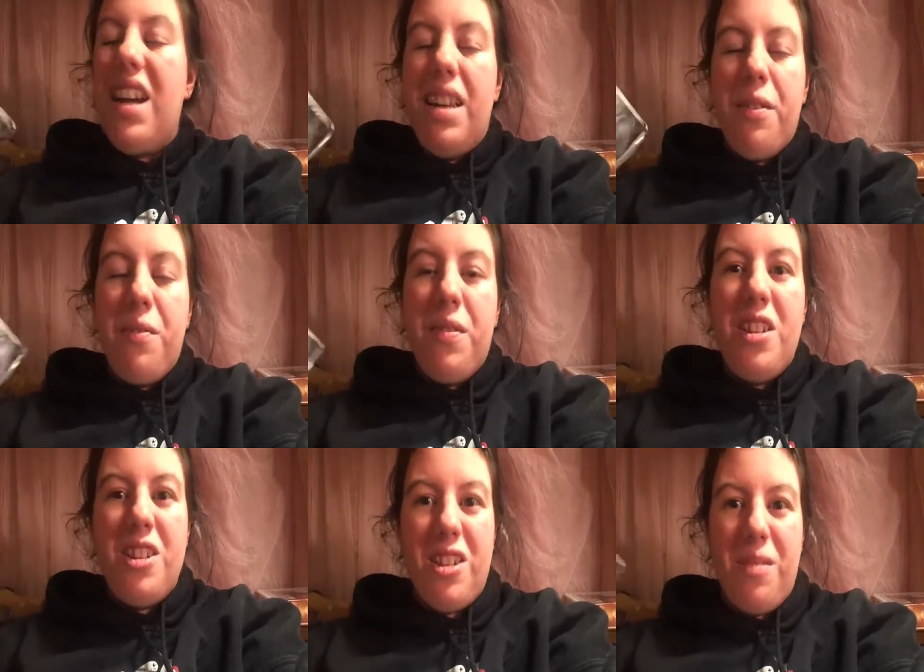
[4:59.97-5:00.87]
I never
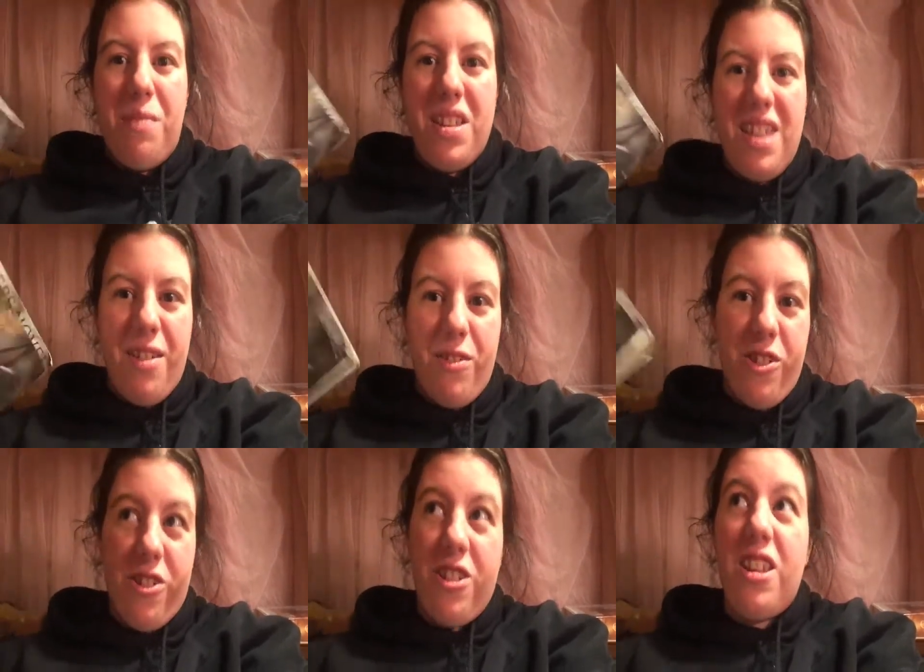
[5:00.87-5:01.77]
finished it because I had to
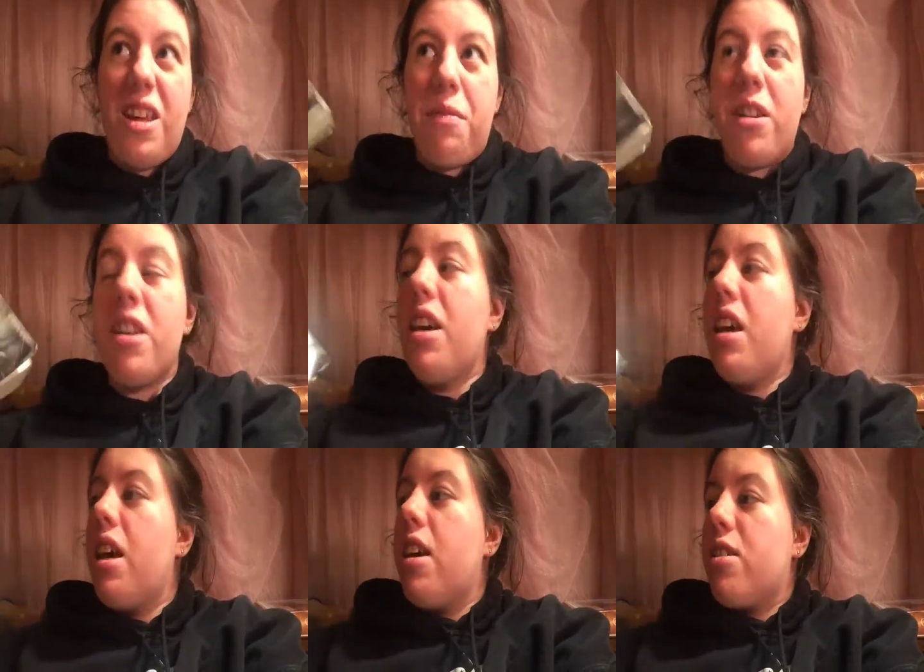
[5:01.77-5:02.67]
return to the library,
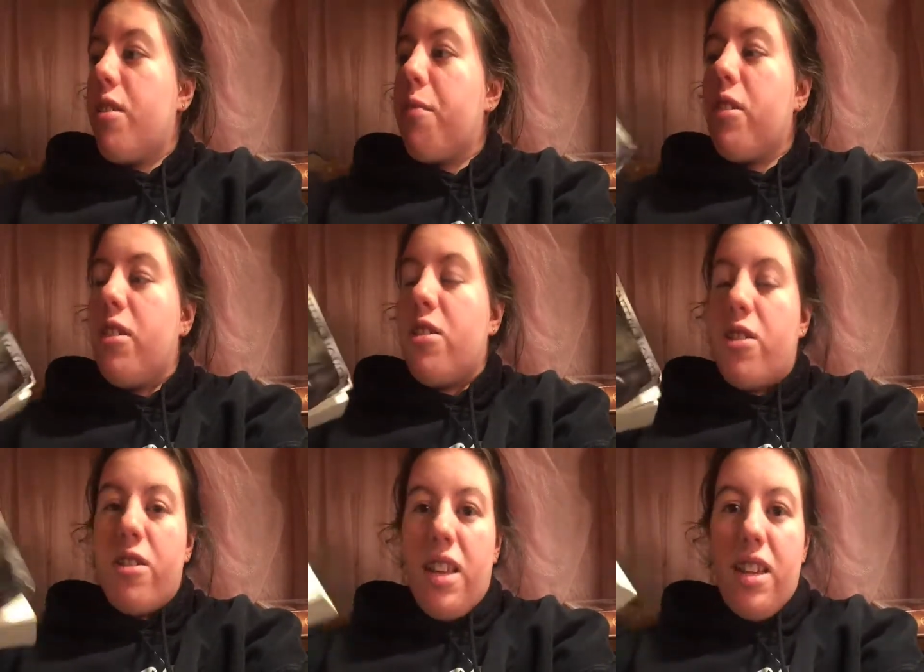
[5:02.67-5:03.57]
so I'm going to
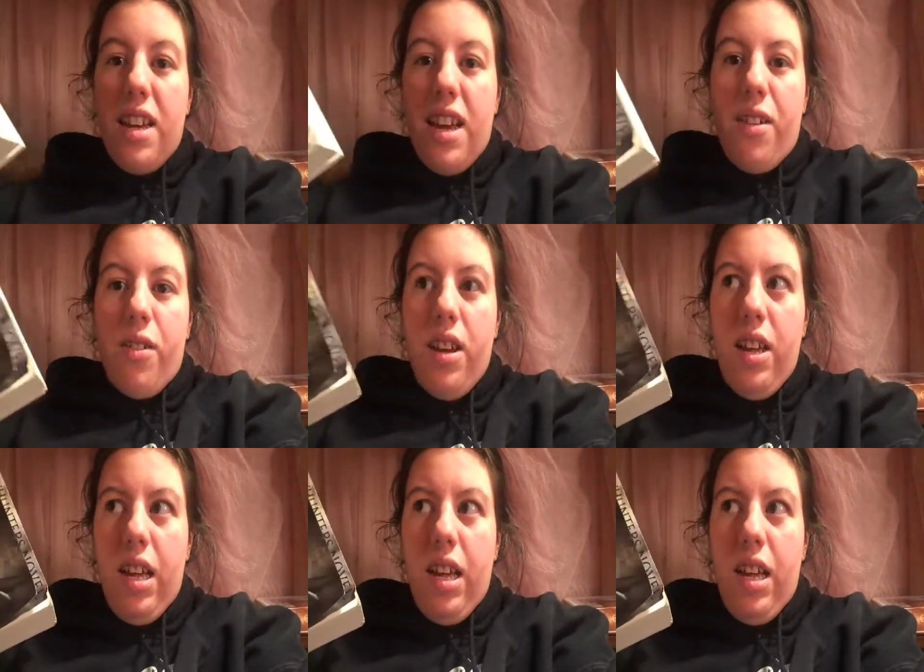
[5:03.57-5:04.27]
start that now,